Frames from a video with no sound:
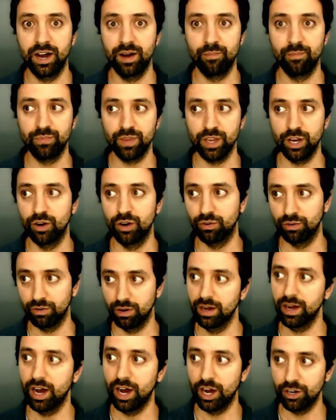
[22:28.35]
you know,
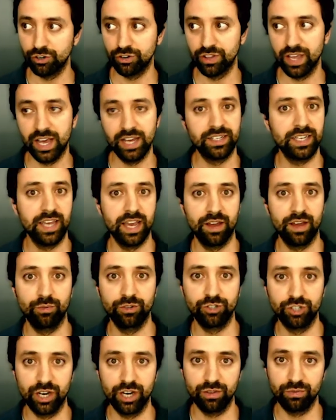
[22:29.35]
under the NDA with
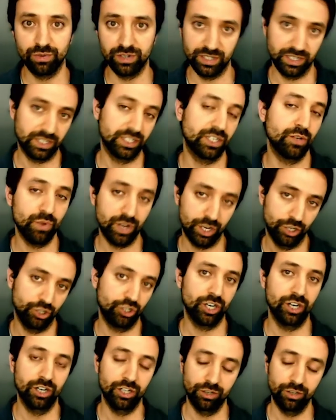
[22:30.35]
GA360, we can share
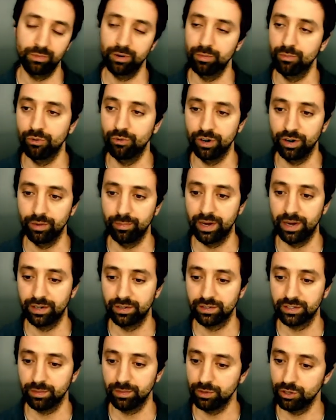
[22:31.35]
a little bit more about
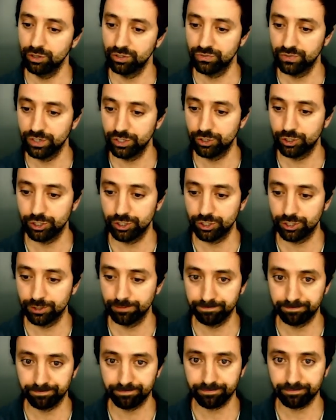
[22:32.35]
some of those features.
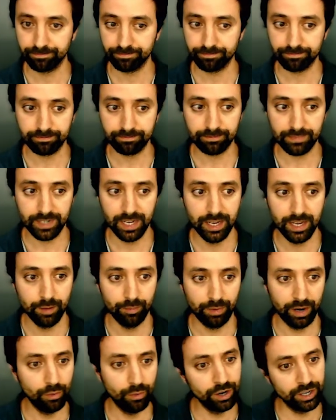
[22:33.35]
But
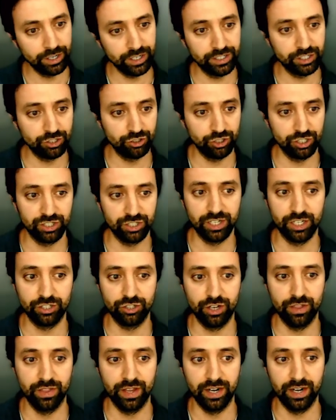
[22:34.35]
I wanted to just touch on
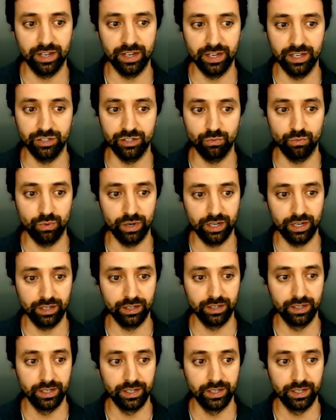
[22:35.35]
that as well.